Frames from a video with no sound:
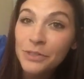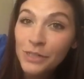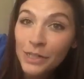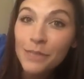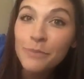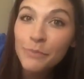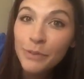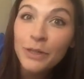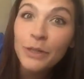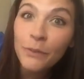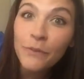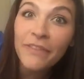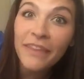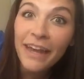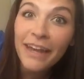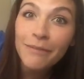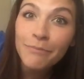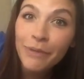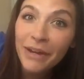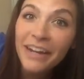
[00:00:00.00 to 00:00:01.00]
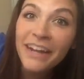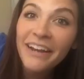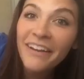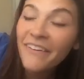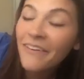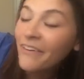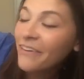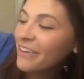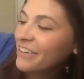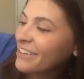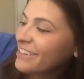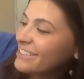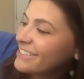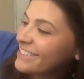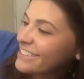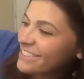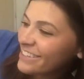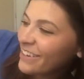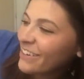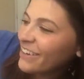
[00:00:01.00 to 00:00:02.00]
just be doing that by now,
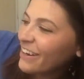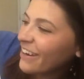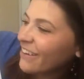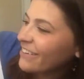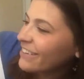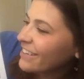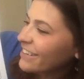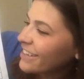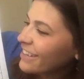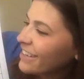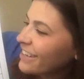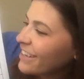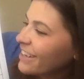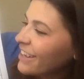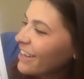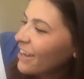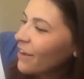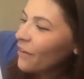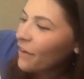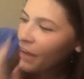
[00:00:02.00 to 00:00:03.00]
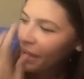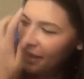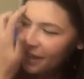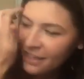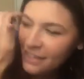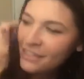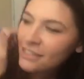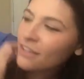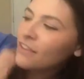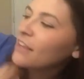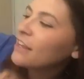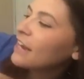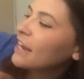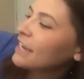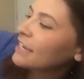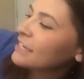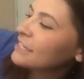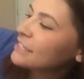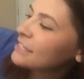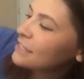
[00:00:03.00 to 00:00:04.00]
just so you know. Okay, so the
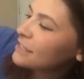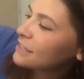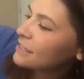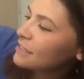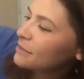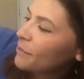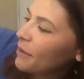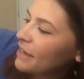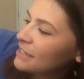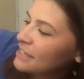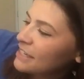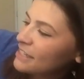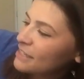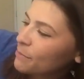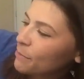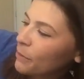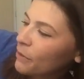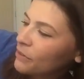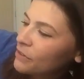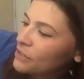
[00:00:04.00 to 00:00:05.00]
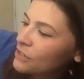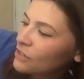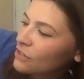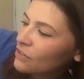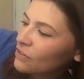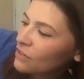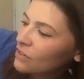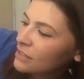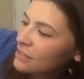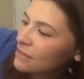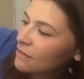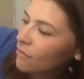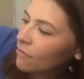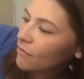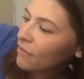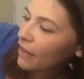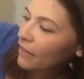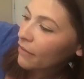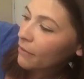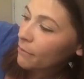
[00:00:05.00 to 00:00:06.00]
next space is personal
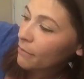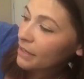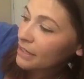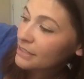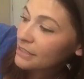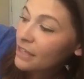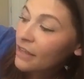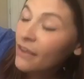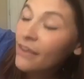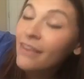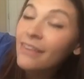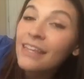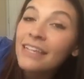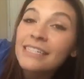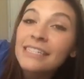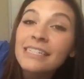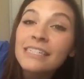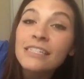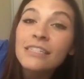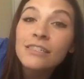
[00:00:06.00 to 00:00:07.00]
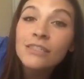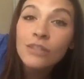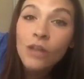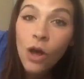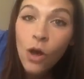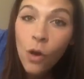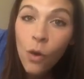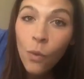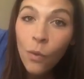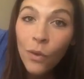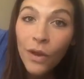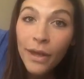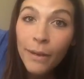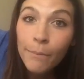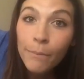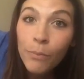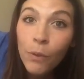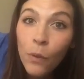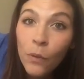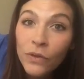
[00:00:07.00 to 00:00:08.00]
development. This is so
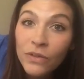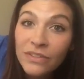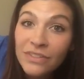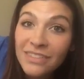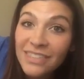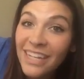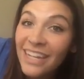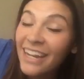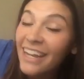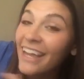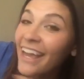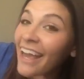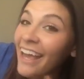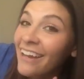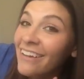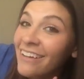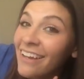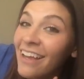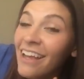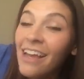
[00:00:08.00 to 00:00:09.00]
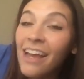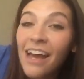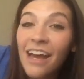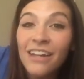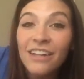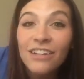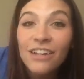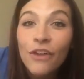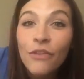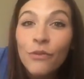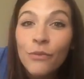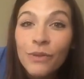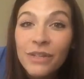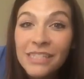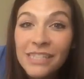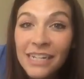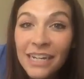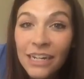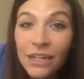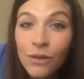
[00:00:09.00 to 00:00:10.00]
important. And again, another
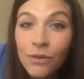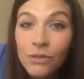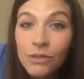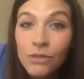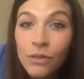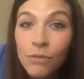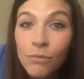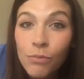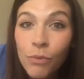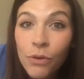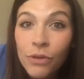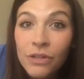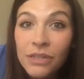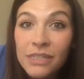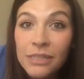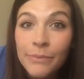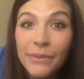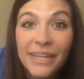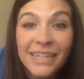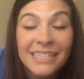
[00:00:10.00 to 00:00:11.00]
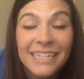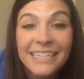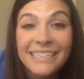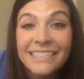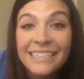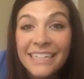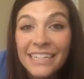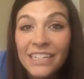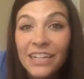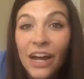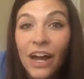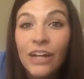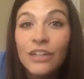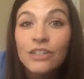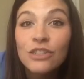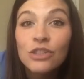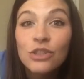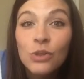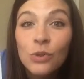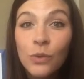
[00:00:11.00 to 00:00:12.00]
reason I know it's so important is because I did
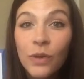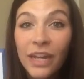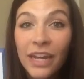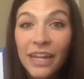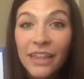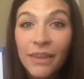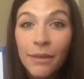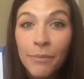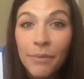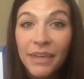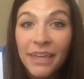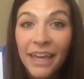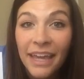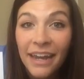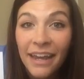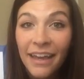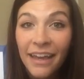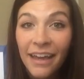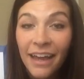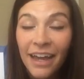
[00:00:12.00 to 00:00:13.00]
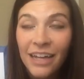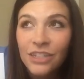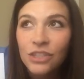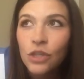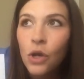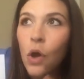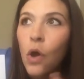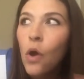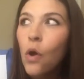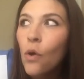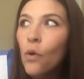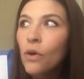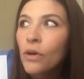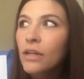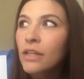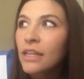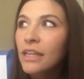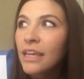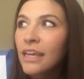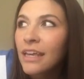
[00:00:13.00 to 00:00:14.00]
not do it in the beginning. I
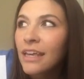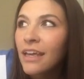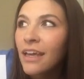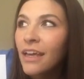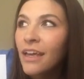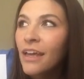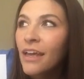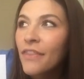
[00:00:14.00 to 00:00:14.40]
totally